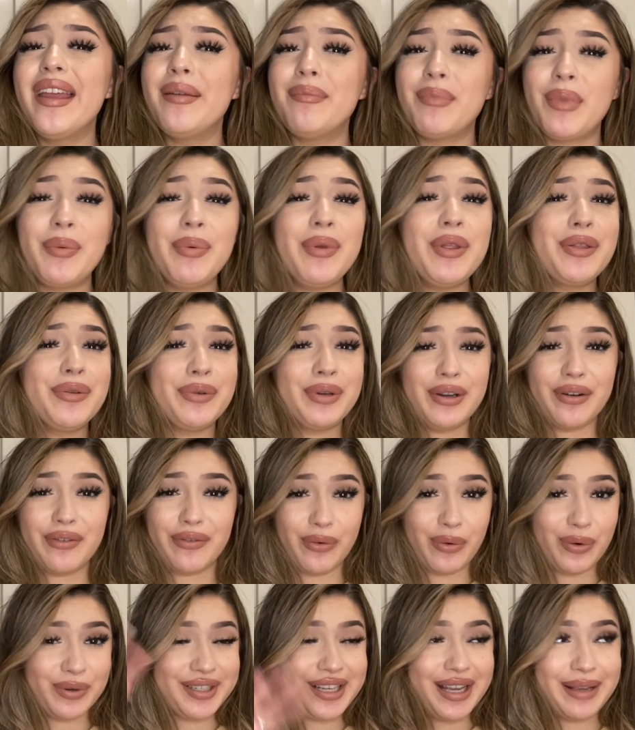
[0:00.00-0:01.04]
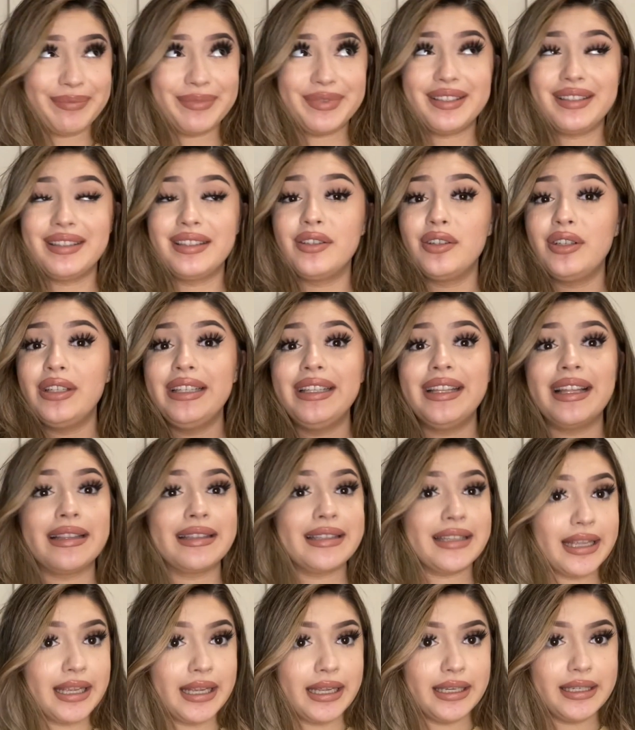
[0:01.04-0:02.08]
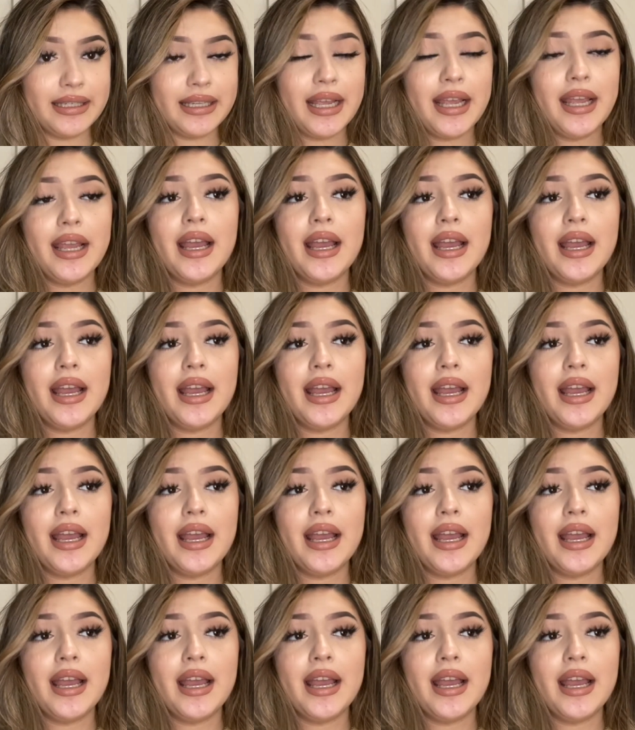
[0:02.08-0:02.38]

Maybe 3 or 4 times. Literally, that's it.